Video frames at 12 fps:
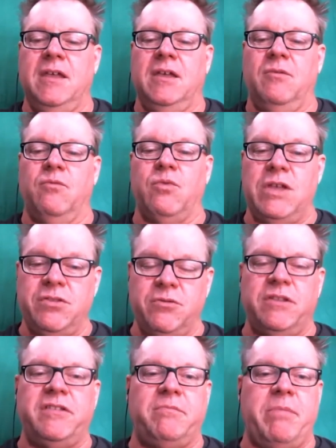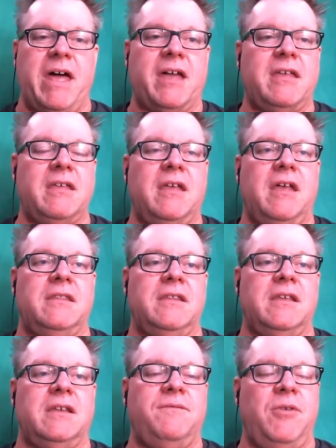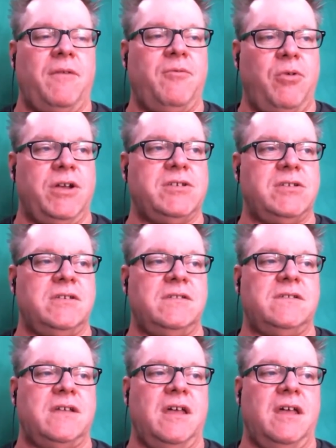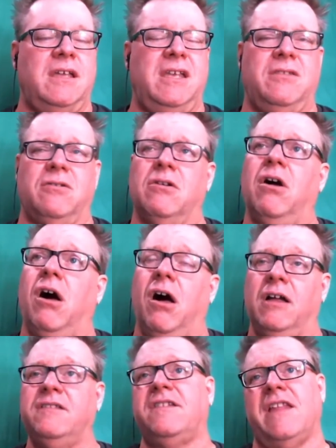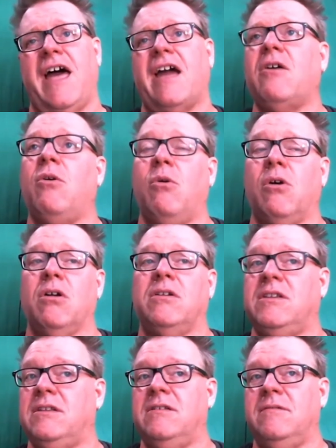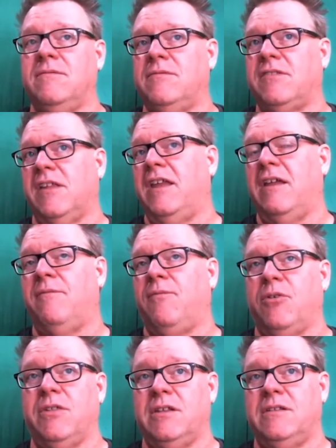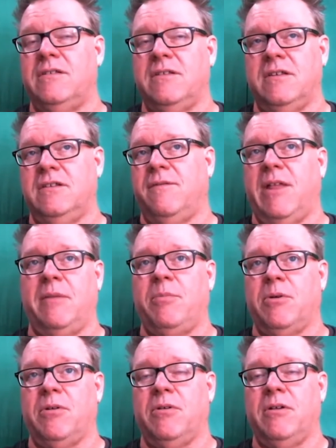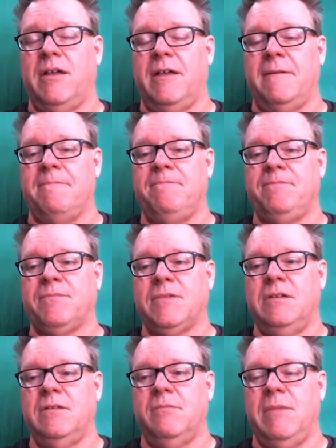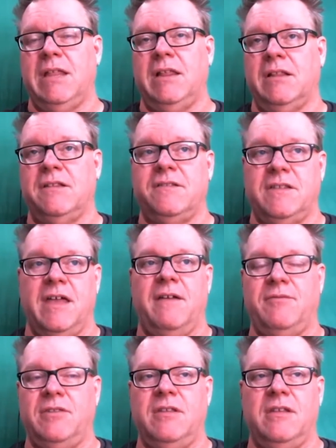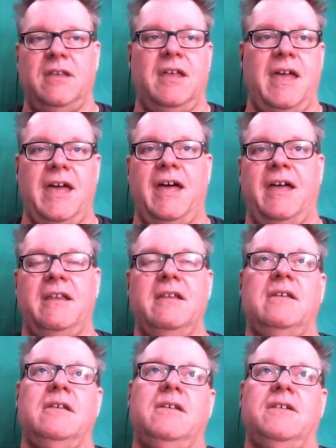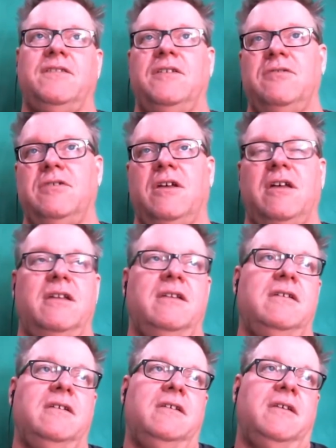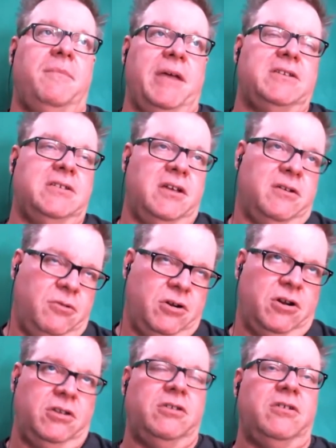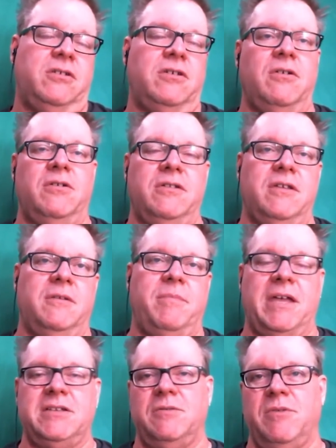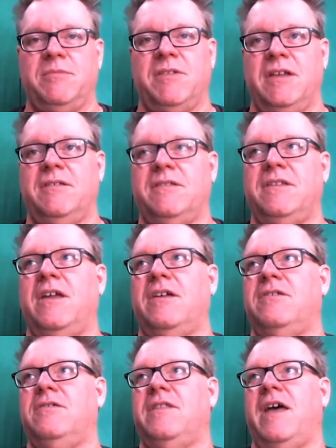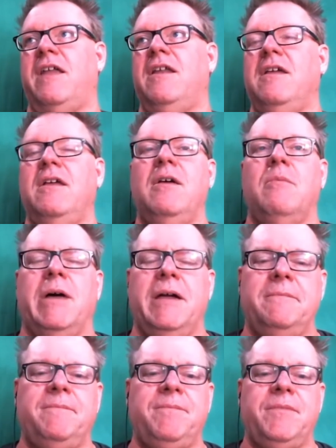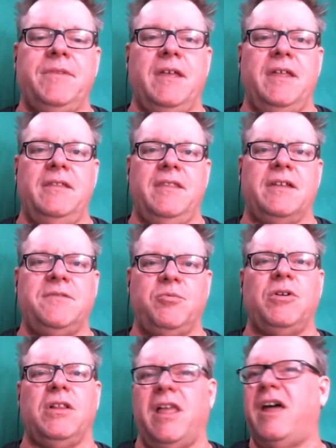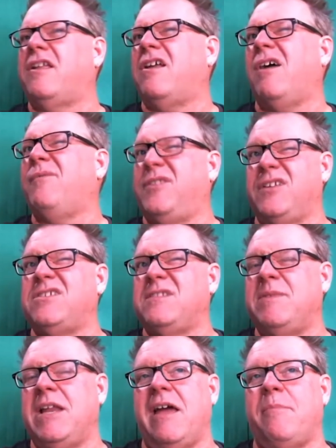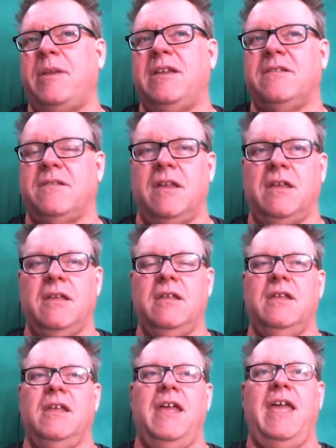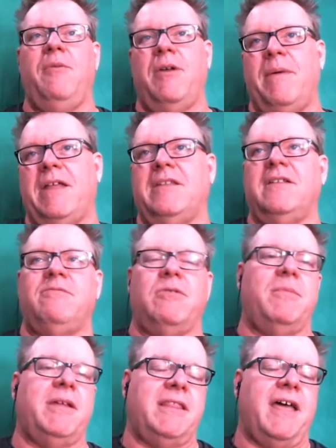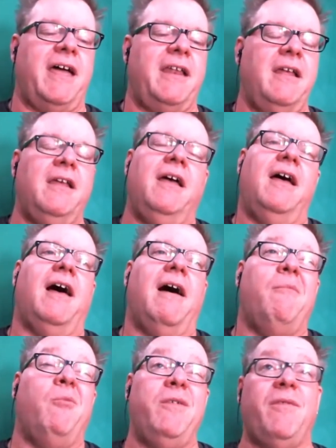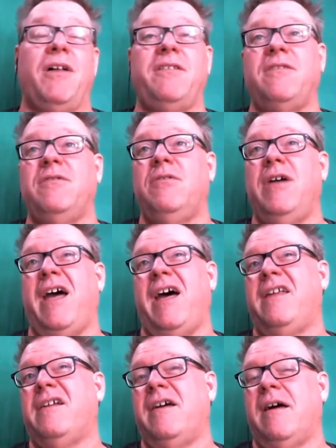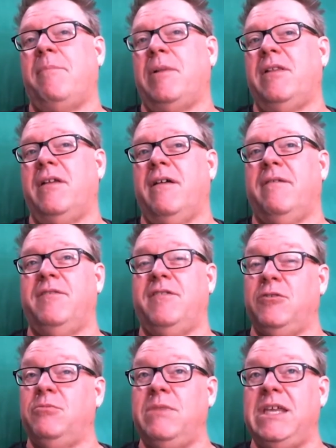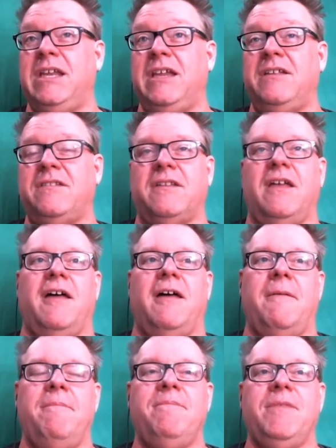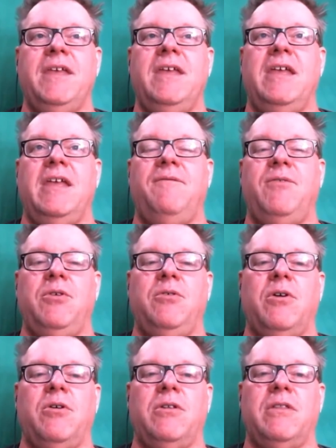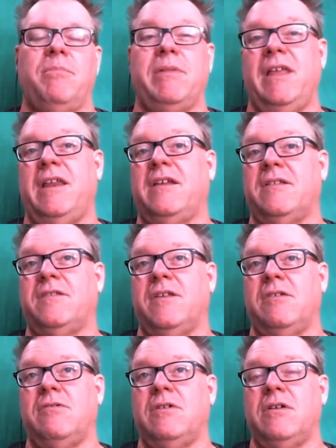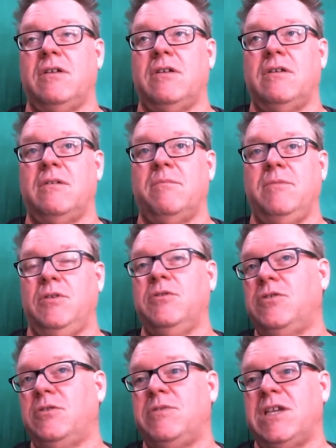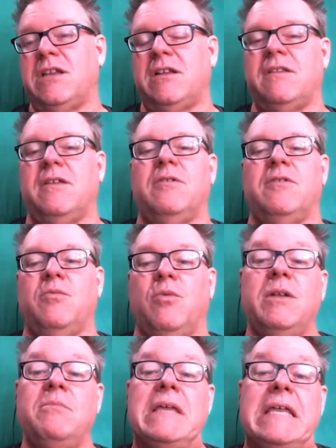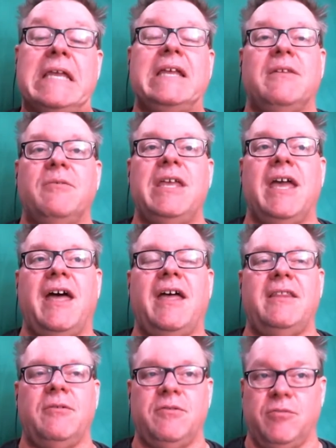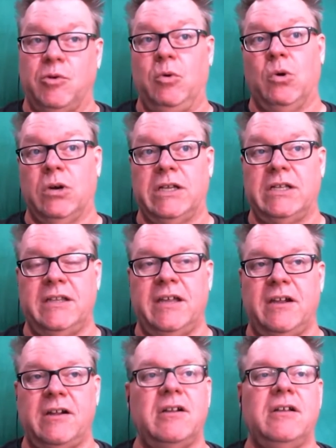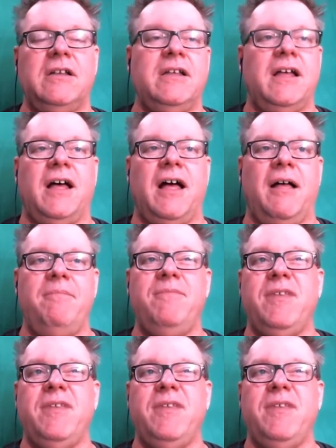read through the spec, and then if you have questions, uh, either on Slack or sign up for the the developer um, mailing list, dev uh, at cassandra dot apache dot org. You can go to the Apache website and see how to do that. But that's where a lot of conversation's been happening, is like, hey, what about this? What about that? Um, we've also had a couple of Zoom meetings. Um, If you go to the Planet Cassandra YouTube channel, there was one meeting that we had that was recorded there. Um,